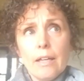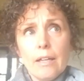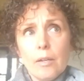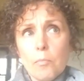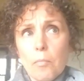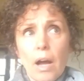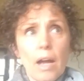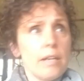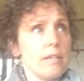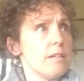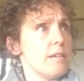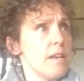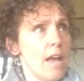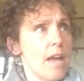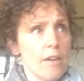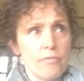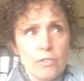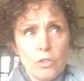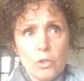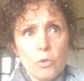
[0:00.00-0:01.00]
My
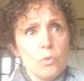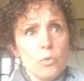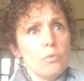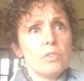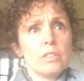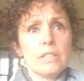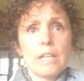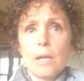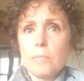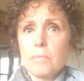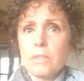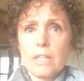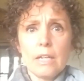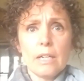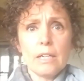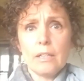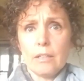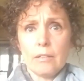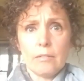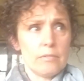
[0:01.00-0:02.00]
nephew, same
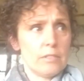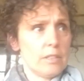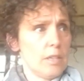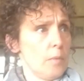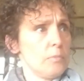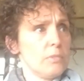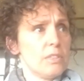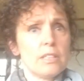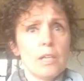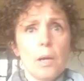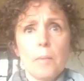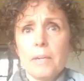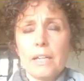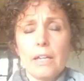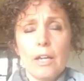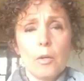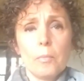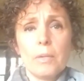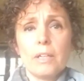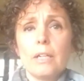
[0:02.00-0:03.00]
thing, some stomach
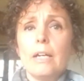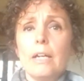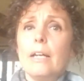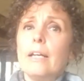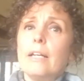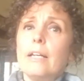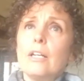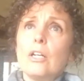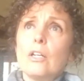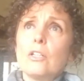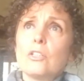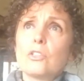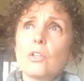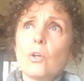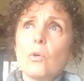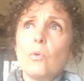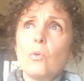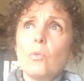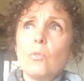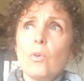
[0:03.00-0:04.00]
ailment.
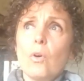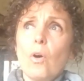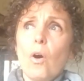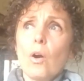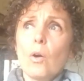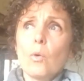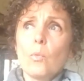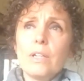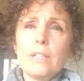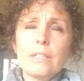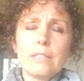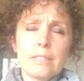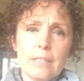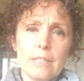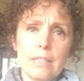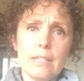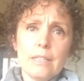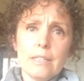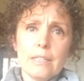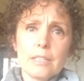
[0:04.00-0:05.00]
So are we
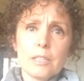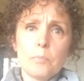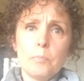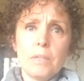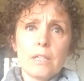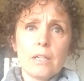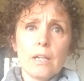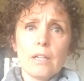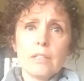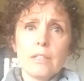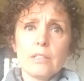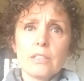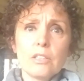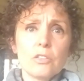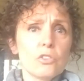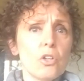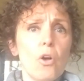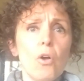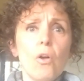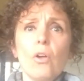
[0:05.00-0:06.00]
seeing this because there's
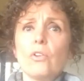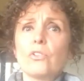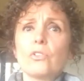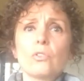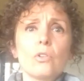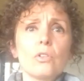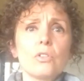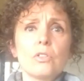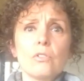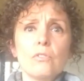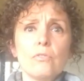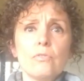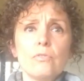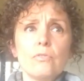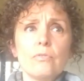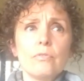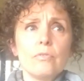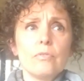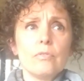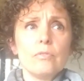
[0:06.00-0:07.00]
all sorts of,
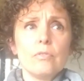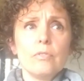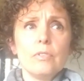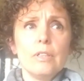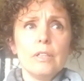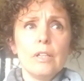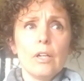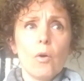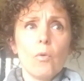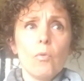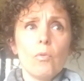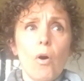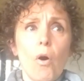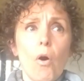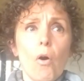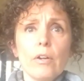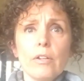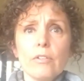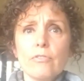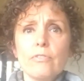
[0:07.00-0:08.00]

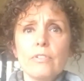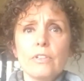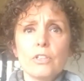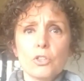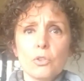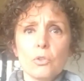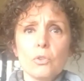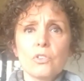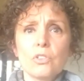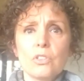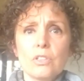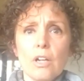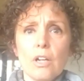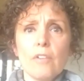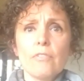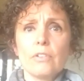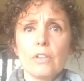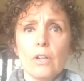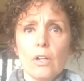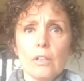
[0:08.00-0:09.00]
artificial
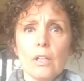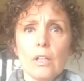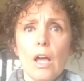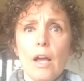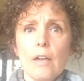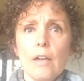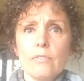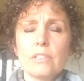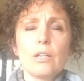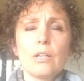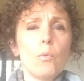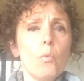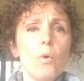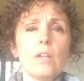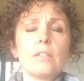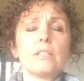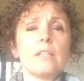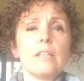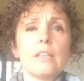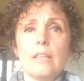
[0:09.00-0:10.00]
stuff in our lives that
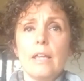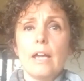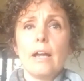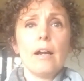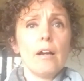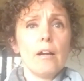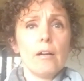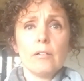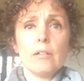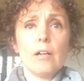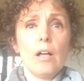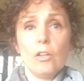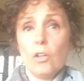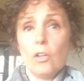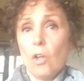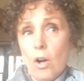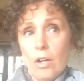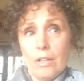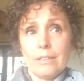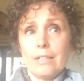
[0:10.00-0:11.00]
wasn't there a
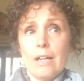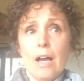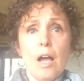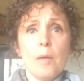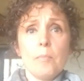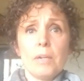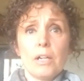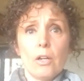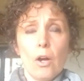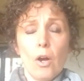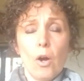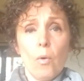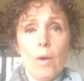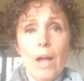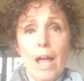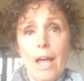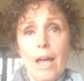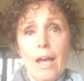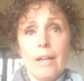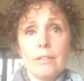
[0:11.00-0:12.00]
long time ago?
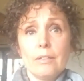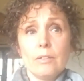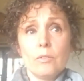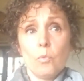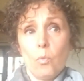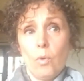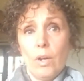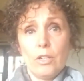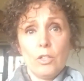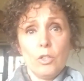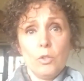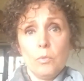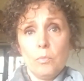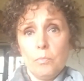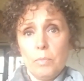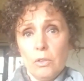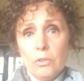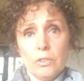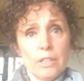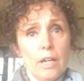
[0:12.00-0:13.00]
And when you
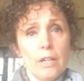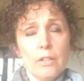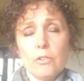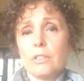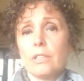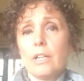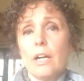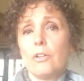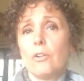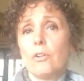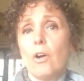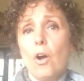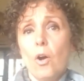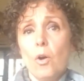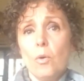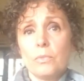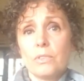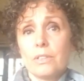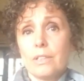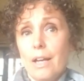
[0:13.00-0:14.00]
build tighter and tighter
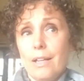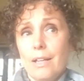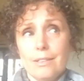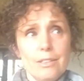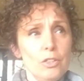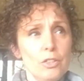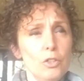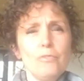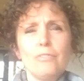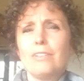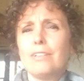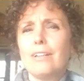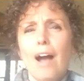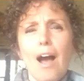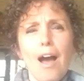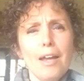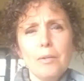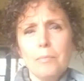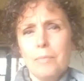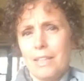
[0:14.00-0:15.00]
homes, you've got
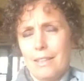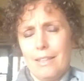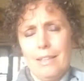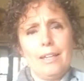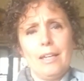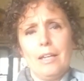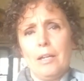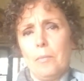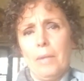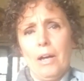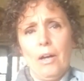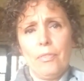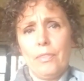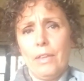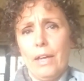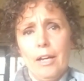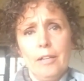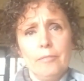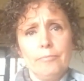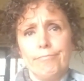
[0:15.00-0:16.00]
to be thinking about
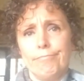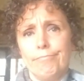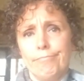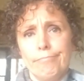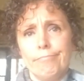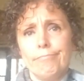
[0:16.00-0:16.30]
that.